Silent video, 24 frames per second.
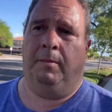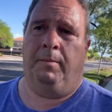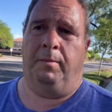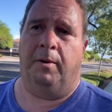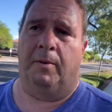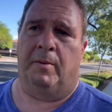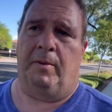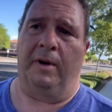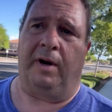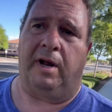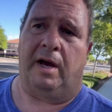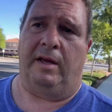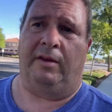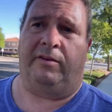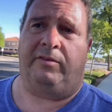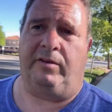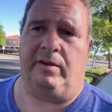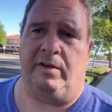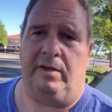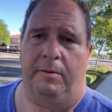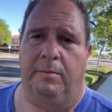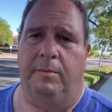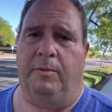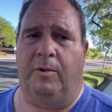But what I
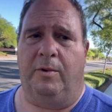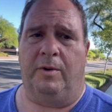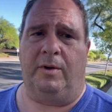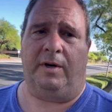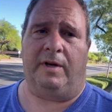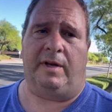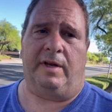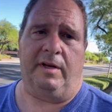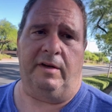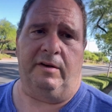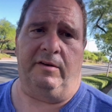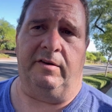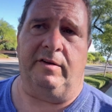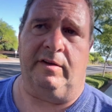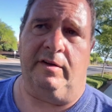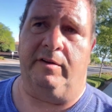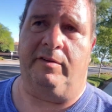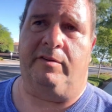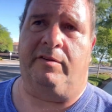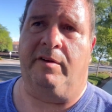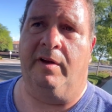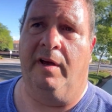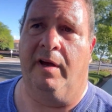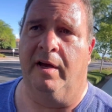see in mortgage
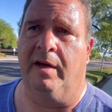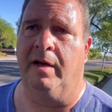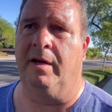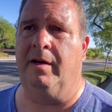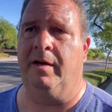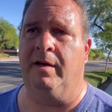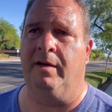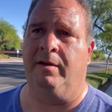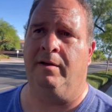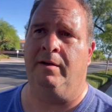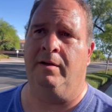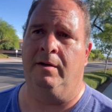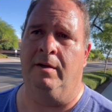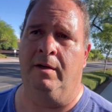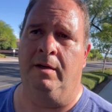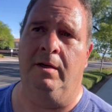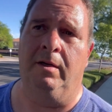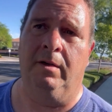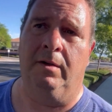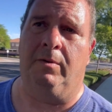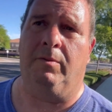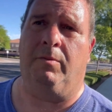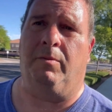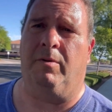is
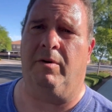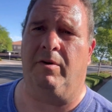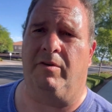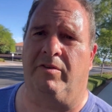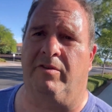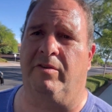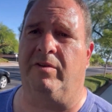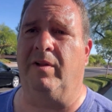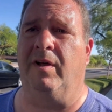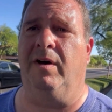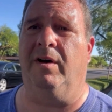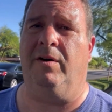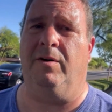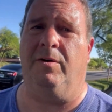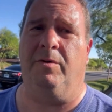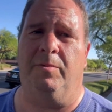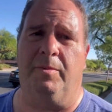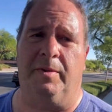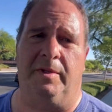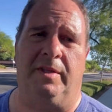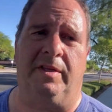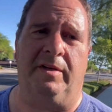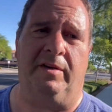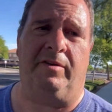we're slow,
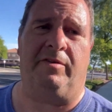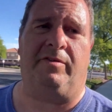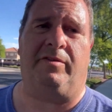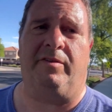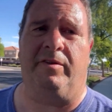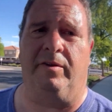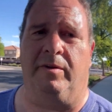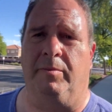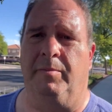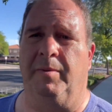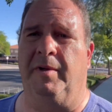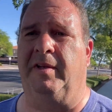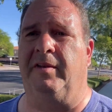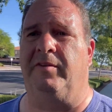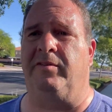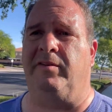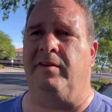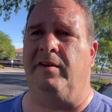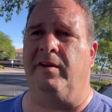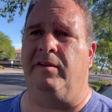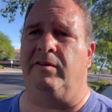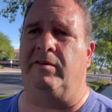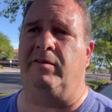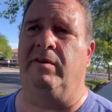but there's still
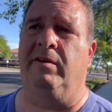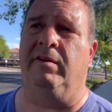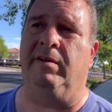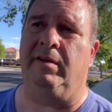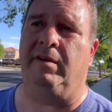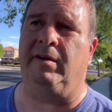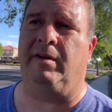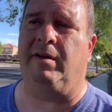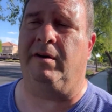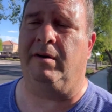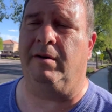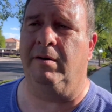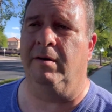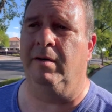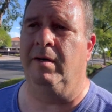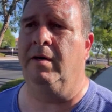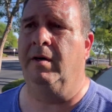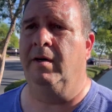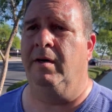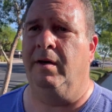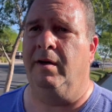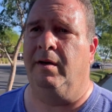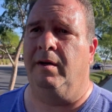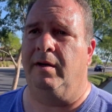business, you know?
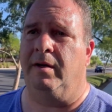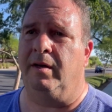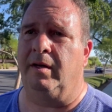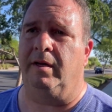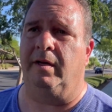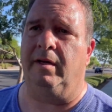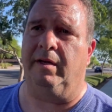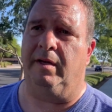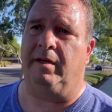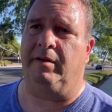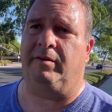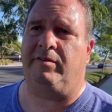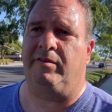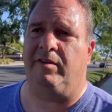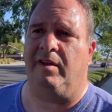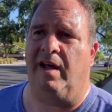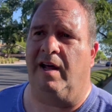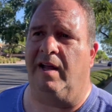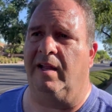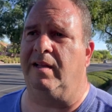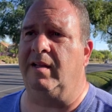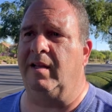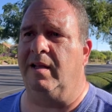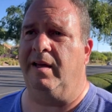It's
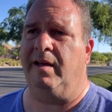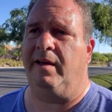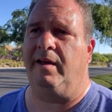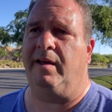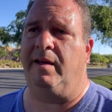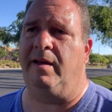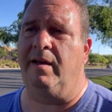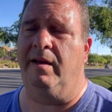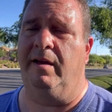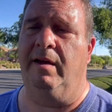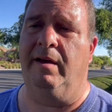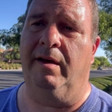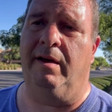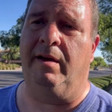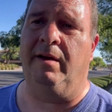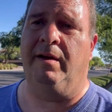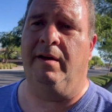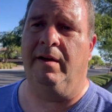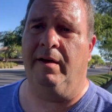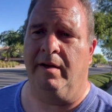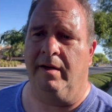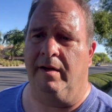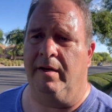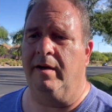not like
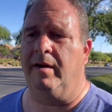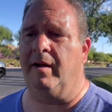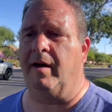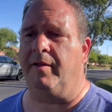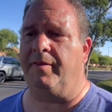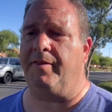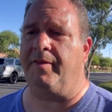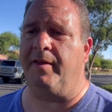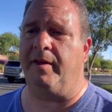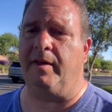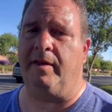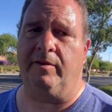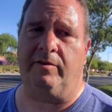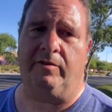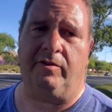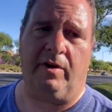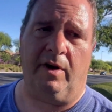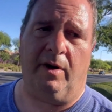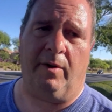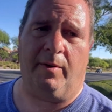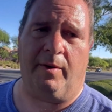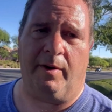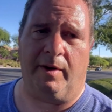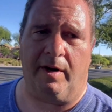nothing is
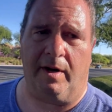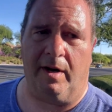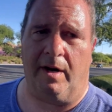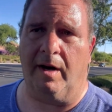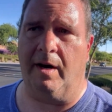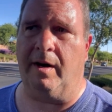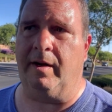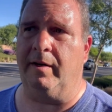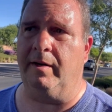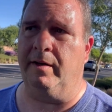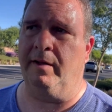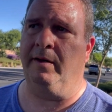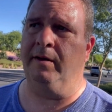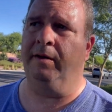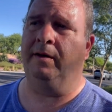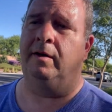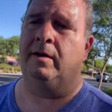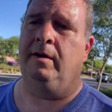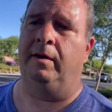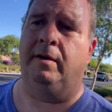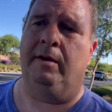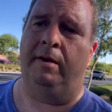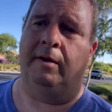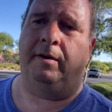going on.
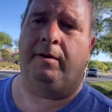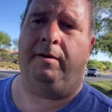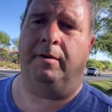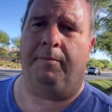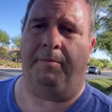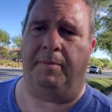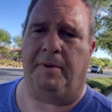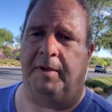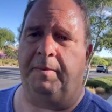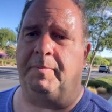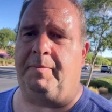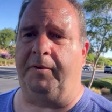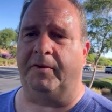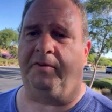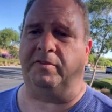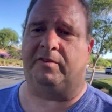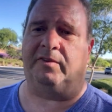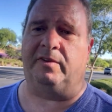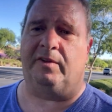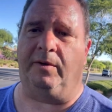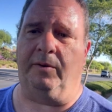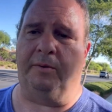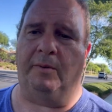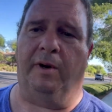People
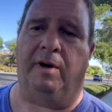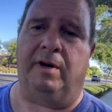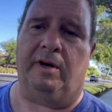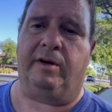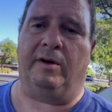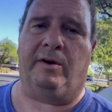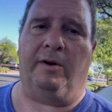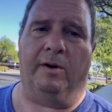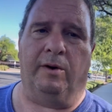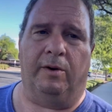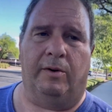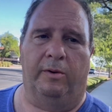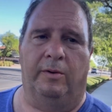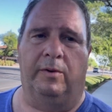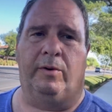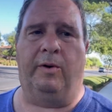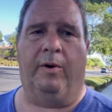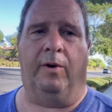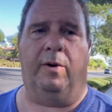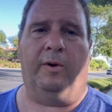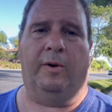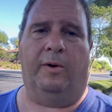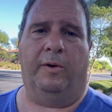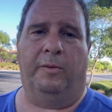still want to own
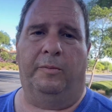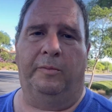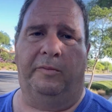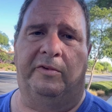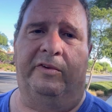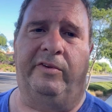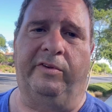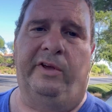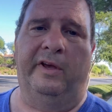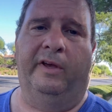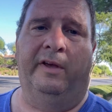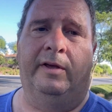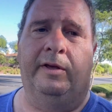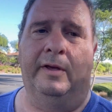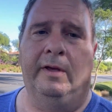homes.